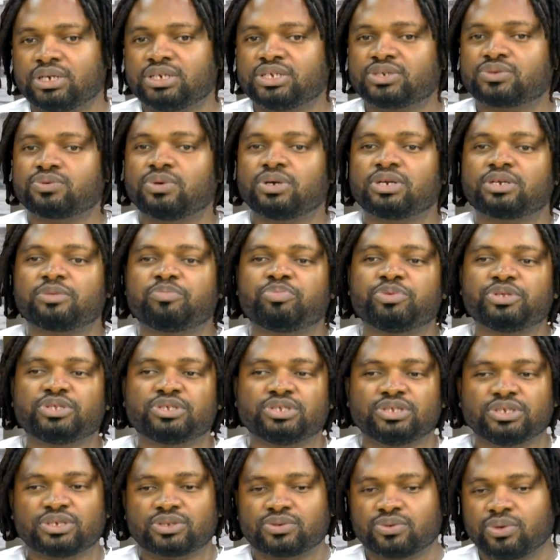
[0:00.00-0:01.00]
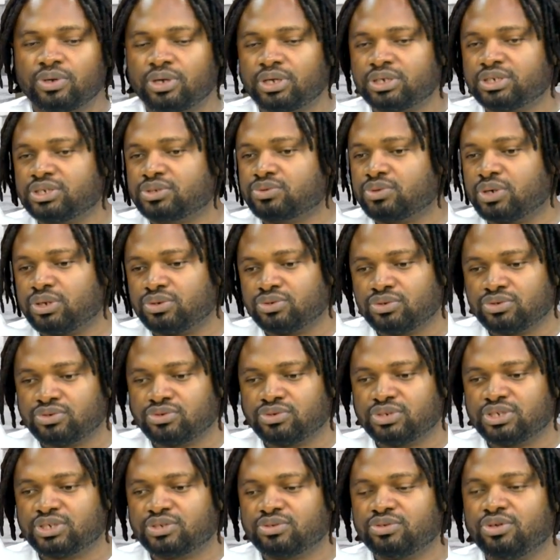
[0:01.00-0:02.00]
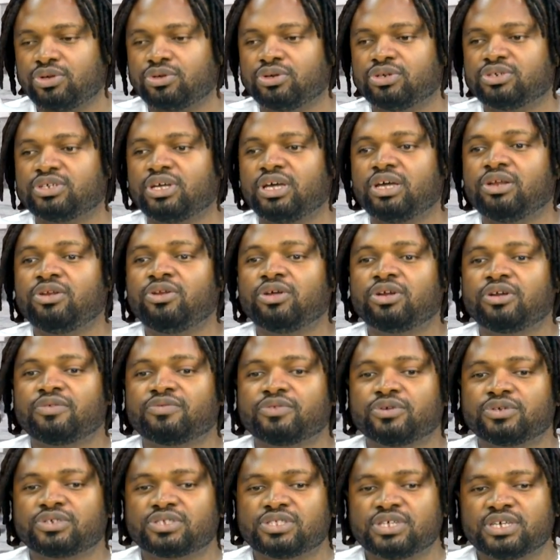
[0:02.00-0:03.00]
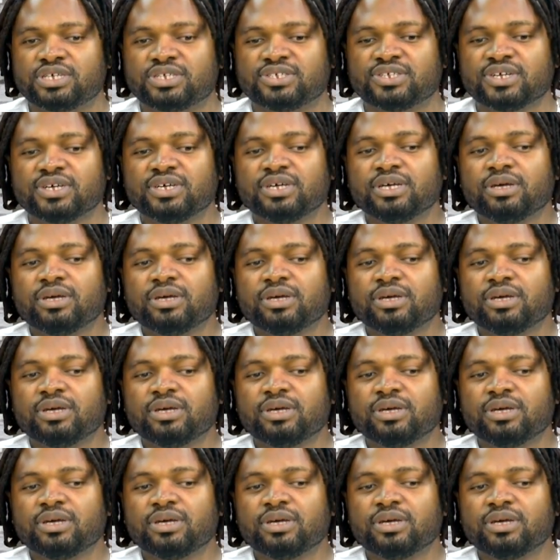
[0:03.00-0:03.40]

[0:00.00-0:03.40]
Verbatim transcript: this one repeats this one, this one do do this. You know, a lot of those things.